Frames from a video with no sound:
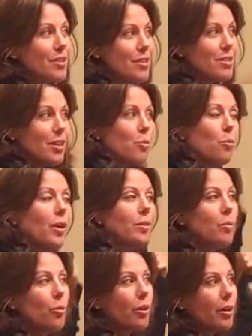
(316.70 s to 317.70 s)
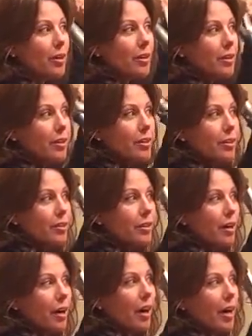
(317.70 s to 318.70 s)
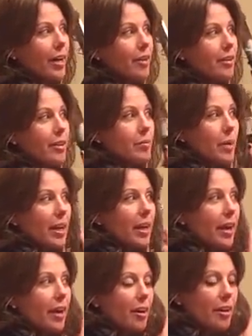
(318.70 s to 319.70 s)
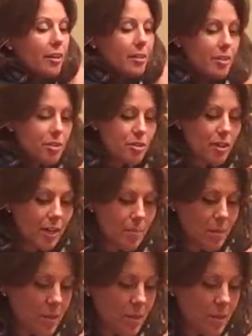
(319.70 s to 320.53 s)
Stick one more iron in my hair. Try to